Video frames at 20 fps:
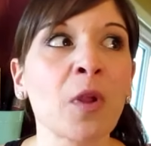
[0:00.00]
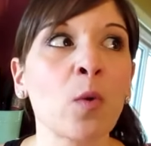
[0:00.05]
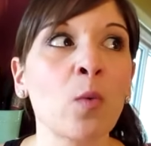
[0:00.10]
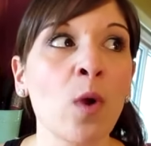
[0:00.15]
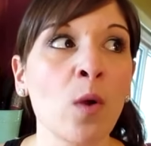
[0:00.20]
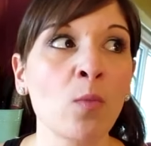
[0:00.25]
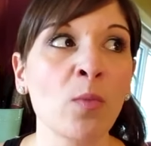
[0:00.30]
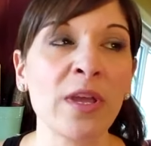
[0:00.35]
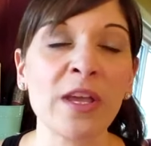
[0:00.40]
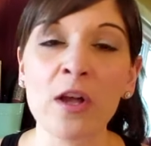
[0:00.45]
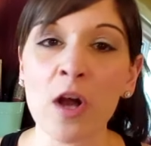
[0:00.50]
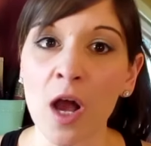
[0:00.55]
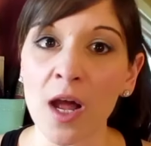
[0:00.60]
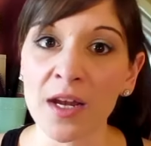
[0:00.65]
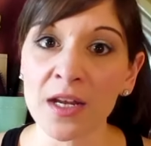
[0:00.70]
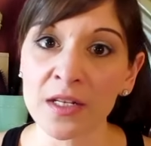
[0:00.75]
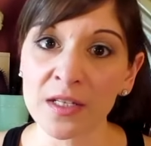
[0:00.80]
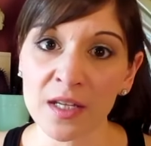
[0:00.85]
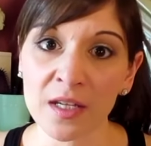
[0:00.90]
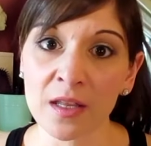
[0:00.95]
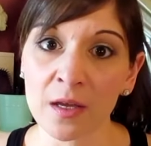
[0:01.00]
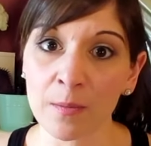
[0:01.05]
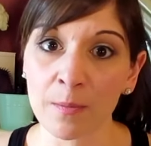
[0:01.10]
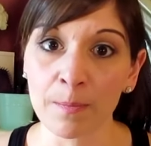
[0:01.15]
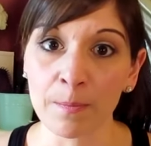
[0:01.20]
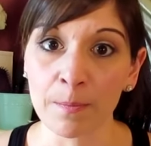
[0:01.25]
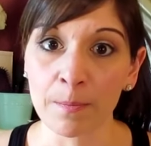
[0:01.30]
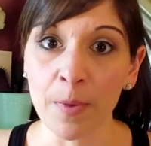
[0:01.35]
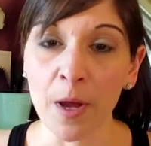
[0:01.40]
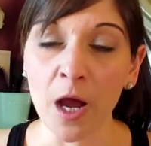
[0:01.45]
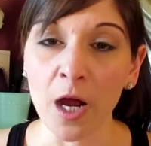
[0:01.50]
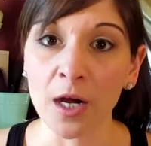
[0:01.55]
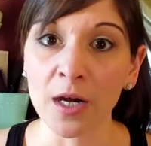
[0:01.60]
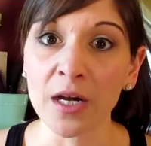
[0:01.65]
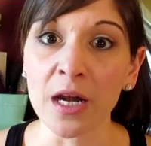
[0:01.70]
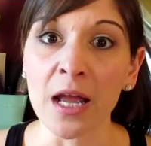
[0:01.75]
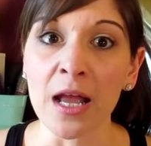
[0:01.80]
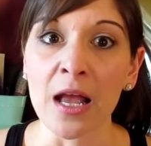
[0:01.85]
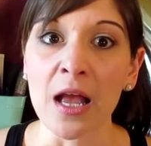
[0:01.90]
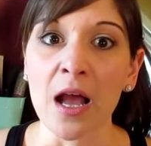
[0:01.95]
When we got into the
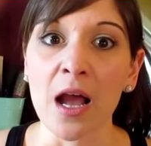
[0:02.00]
part